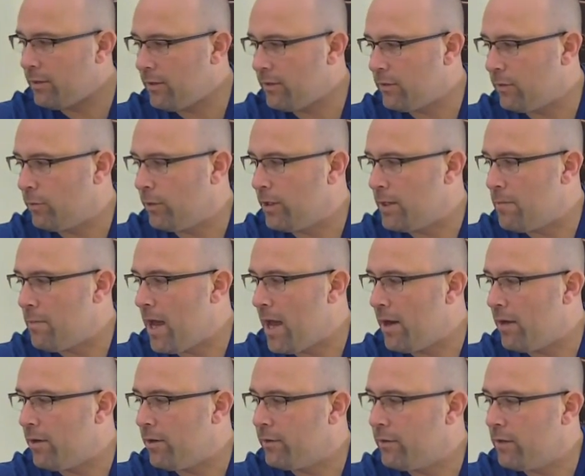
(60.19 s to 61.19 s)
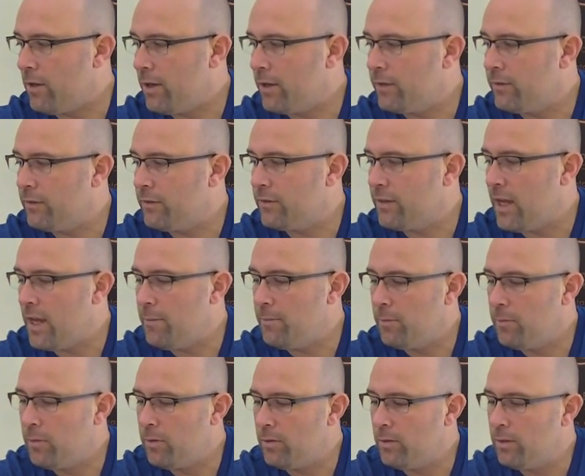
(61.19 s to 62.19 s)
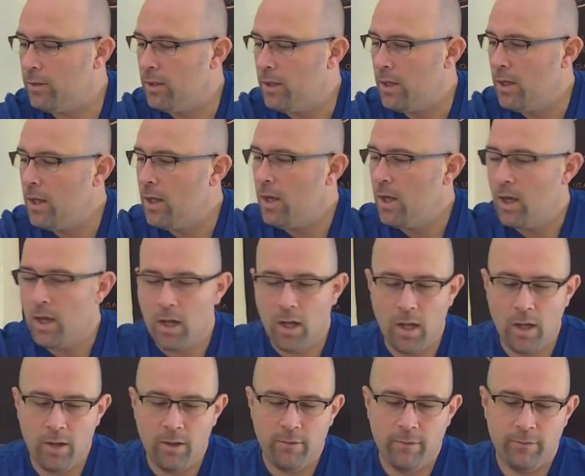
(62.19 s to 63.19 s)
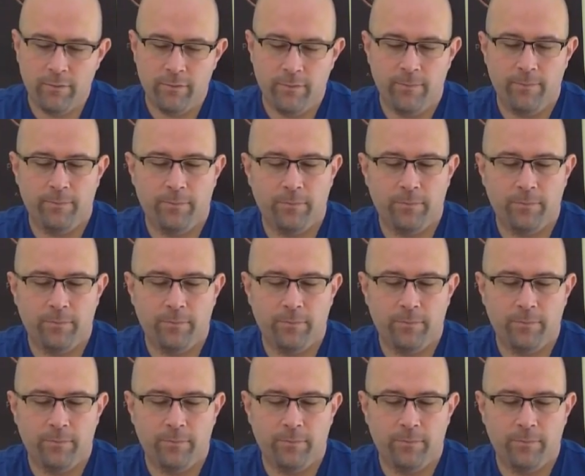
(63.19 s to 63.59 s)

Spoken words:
It doesn't really matter as long as it's capable of,